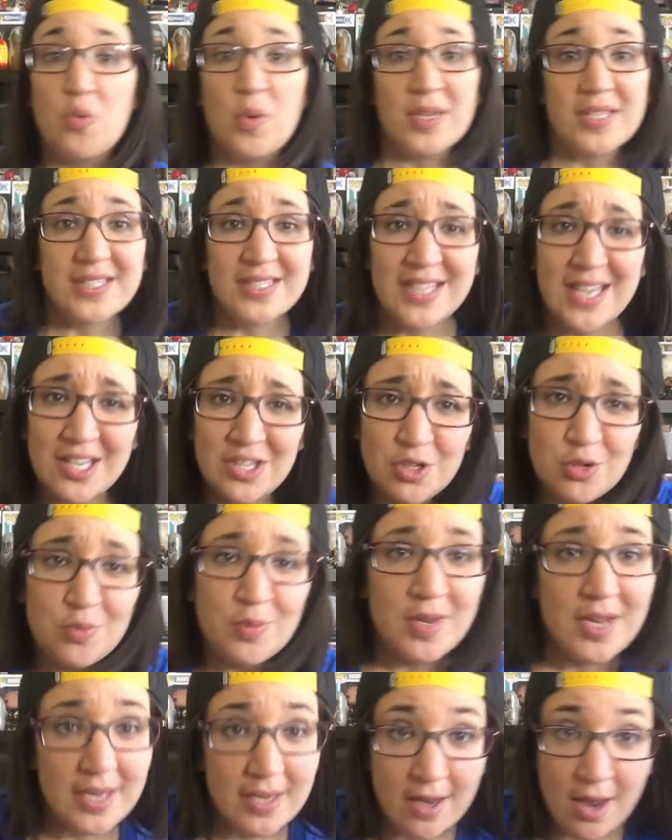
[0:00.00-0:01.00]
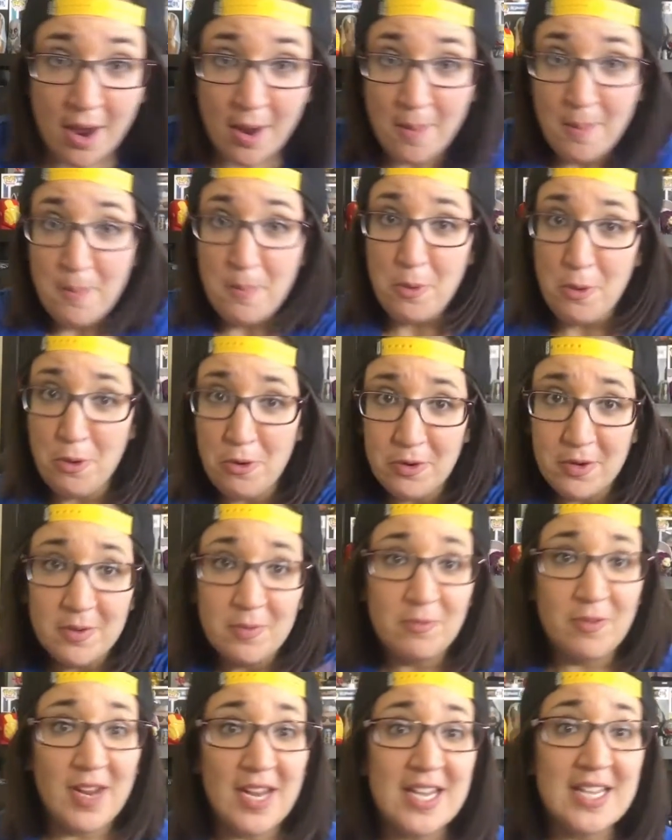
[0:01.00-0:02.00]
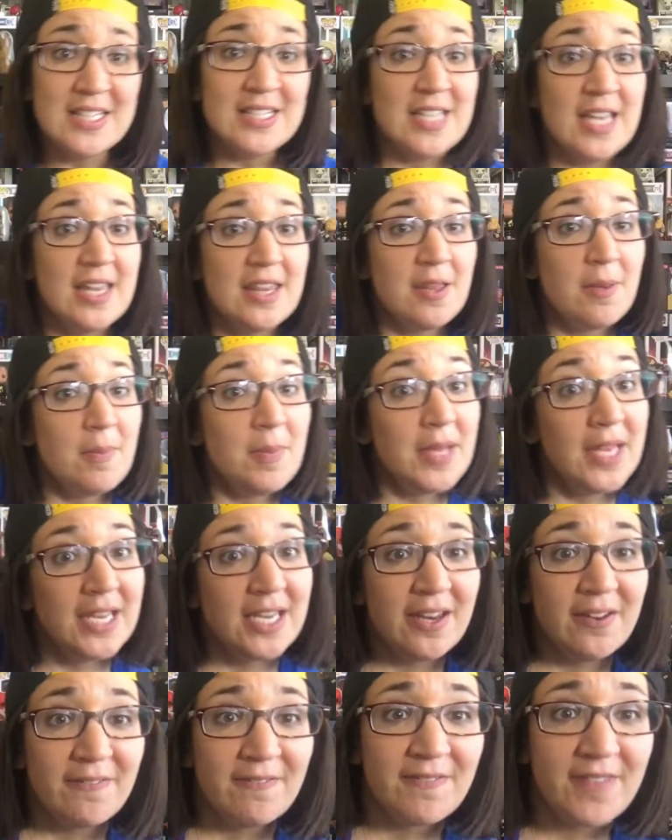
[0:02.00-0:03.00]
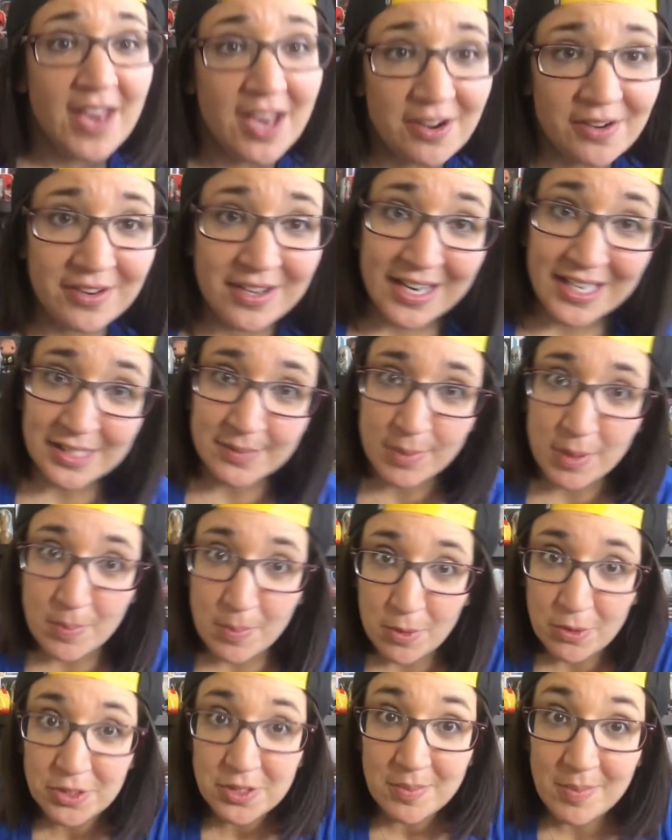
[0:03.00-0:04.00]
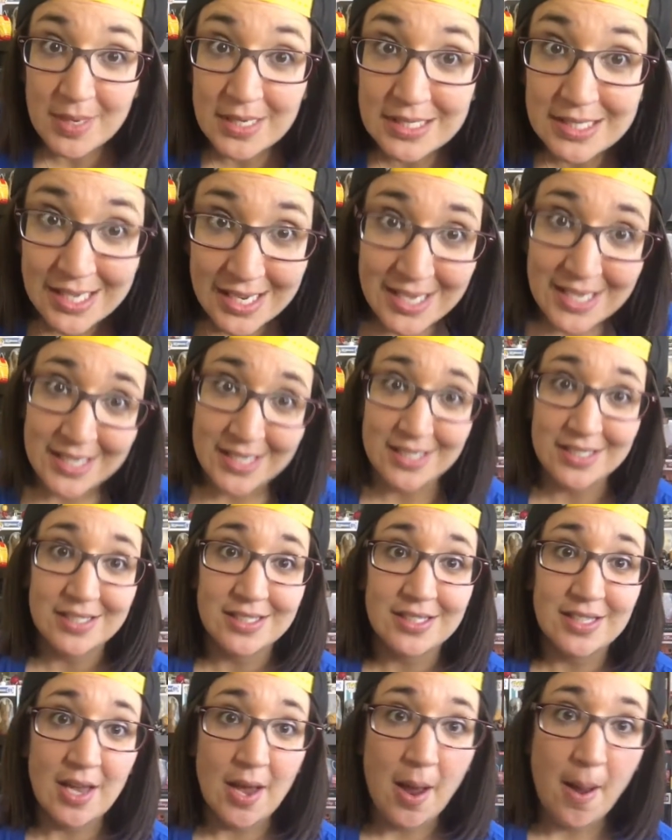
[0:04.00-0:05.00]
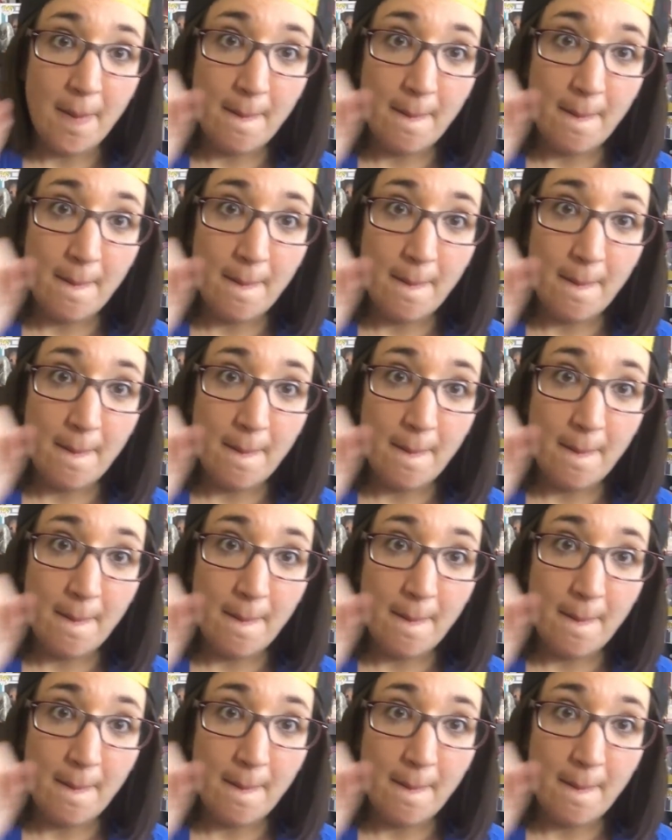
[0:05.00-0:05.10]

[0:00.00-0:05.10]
West Tatooine, born and raised in the Millennium Falcon. I spend most of my days